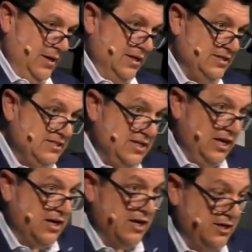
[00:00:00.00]

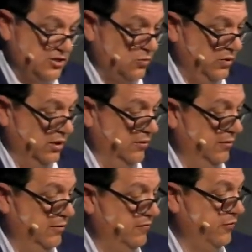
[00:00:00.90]
Seek His will
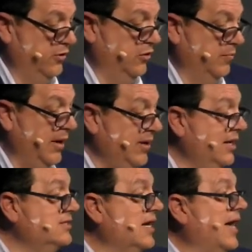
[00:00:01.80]
for you. Maybe
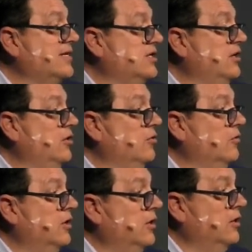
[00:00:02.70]
He's asking you
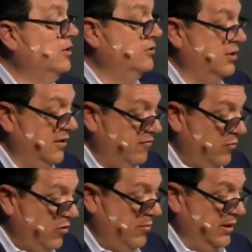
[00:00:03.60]
to give
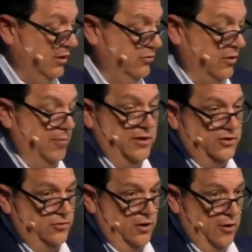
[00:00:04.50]
more money to our
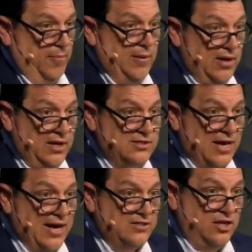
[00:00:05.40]
ministry here. Maybe He's
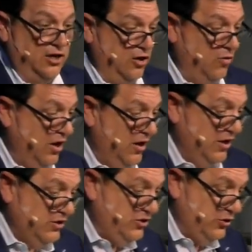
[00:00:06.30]
asking you
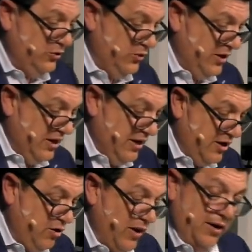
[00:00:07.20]
to
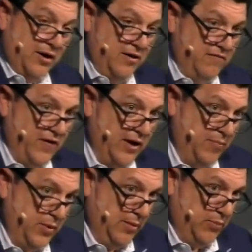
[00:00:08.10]
go out and
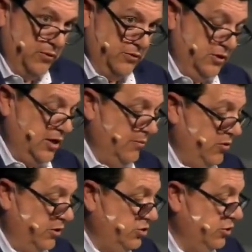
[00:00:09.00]
invite people to come to
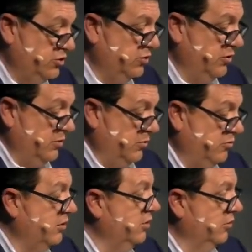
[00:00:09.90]
our church so that it will
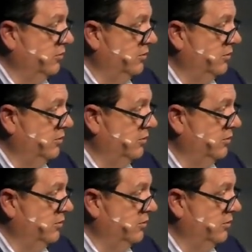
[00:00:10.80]
grow.